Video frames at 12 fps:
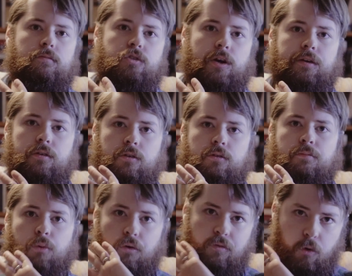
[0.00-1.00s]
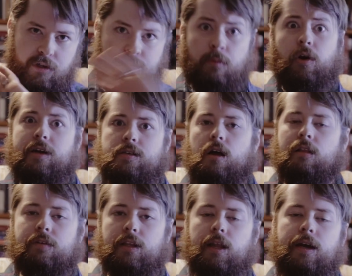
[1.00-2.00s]
trying to brute force memorize all
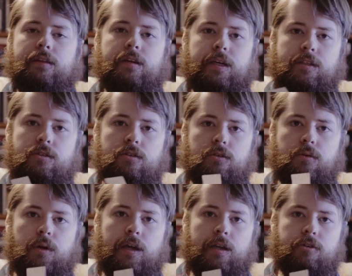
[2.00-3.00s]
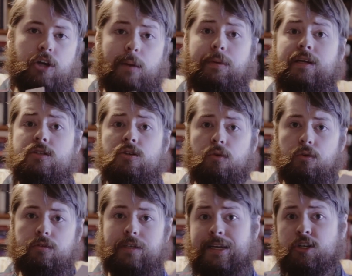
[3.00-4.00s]
of it like the kids do in Japanese
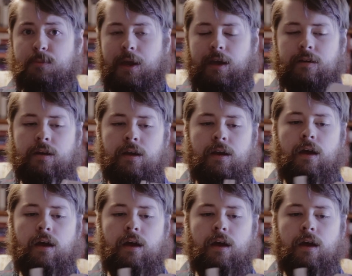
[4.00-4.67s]
schools in Japan,